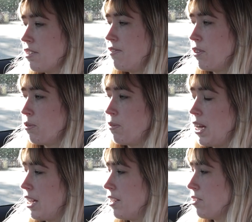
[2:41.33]

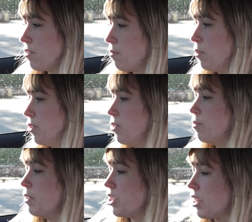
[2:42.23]
fuel and
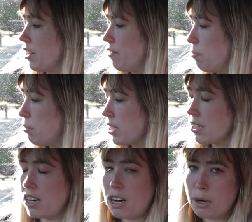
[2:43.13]
whatnot, which then if you
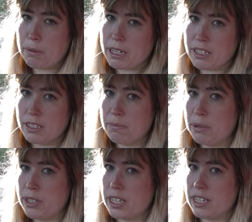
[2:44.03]
press the R button,
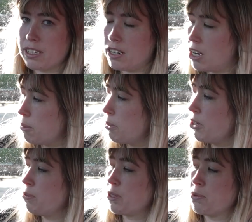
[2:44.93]
puts it into R
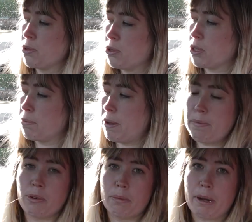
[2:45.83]
mode, which we'll talk a
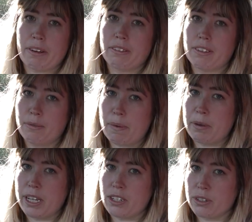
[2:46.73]
bit more about when
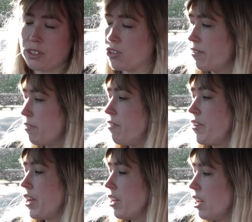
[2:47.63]
we're doing the driving
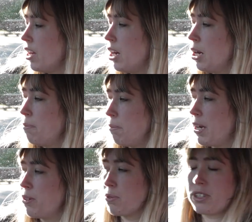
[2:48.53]
review.
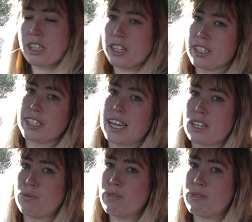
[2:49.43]
But it also turns the dash